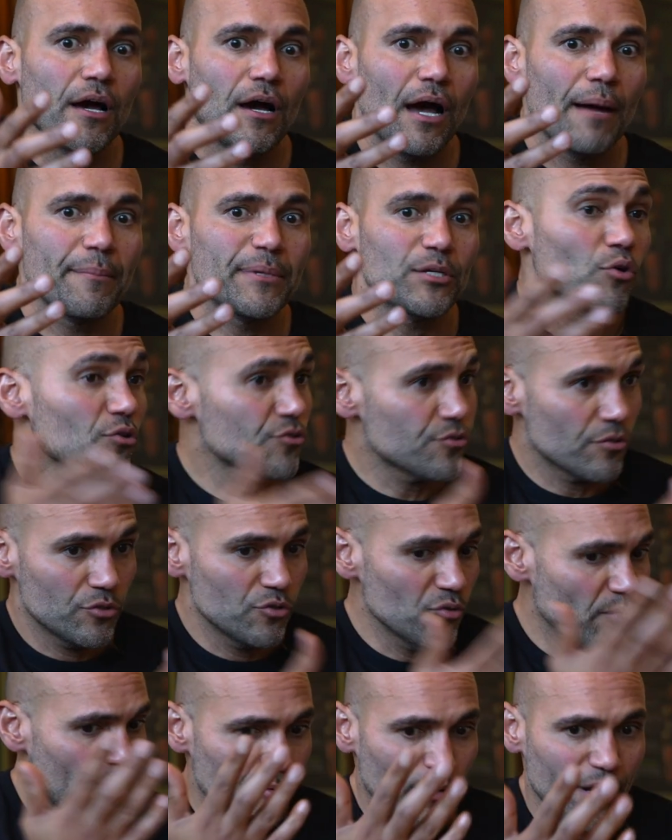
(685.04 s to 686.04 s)
I mean, also, you
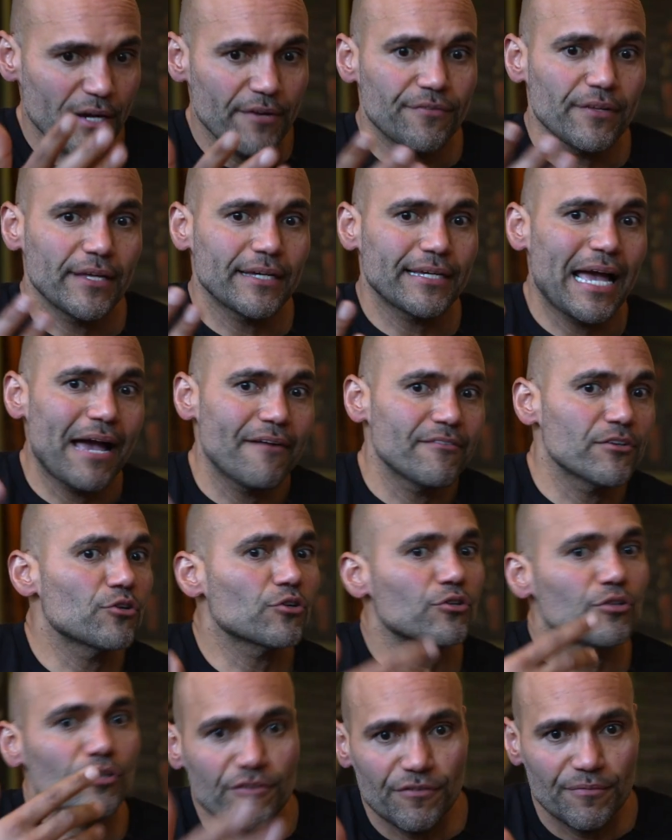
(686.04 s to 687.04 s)
know my wife, like having her
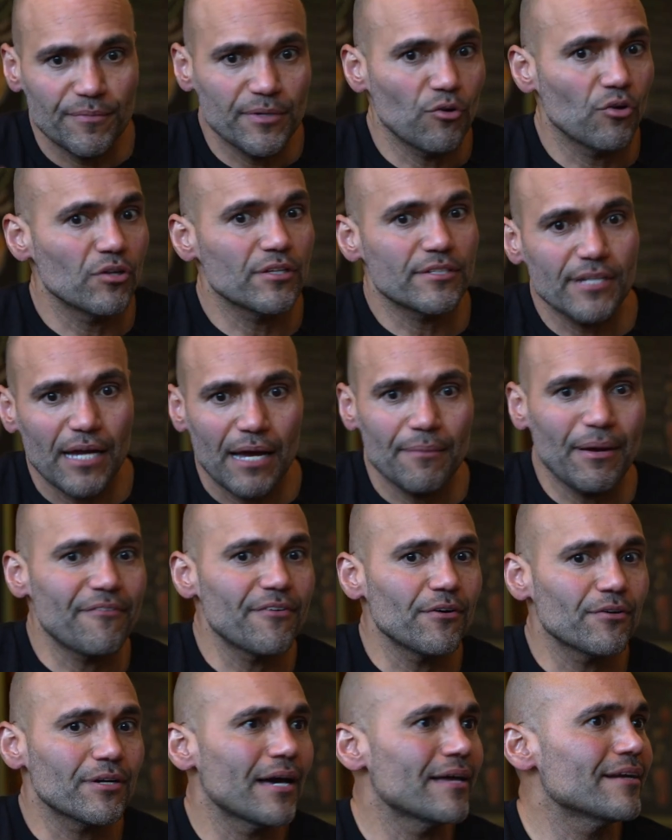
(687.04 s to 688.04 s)
cook for me all the time, I
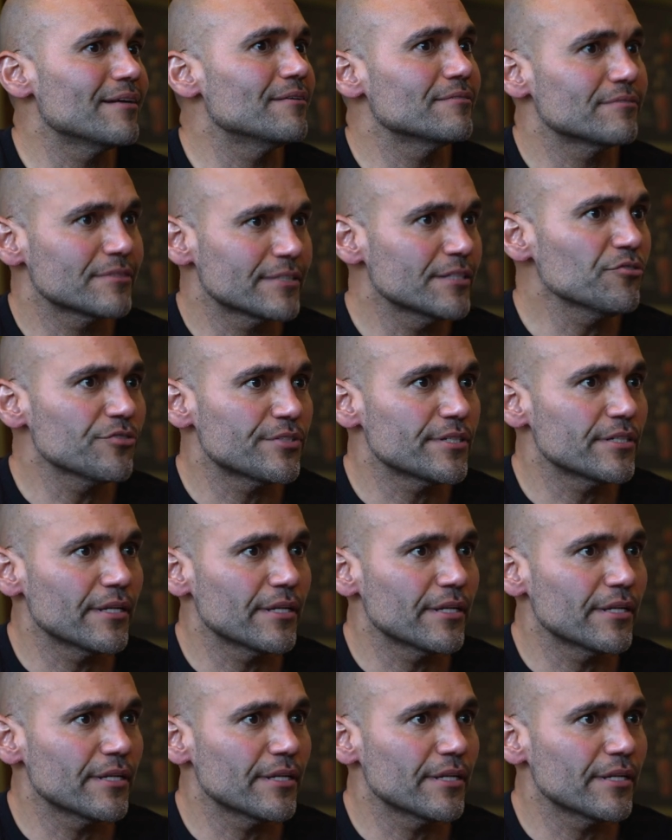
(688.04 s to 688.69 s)
felt kind of guilty.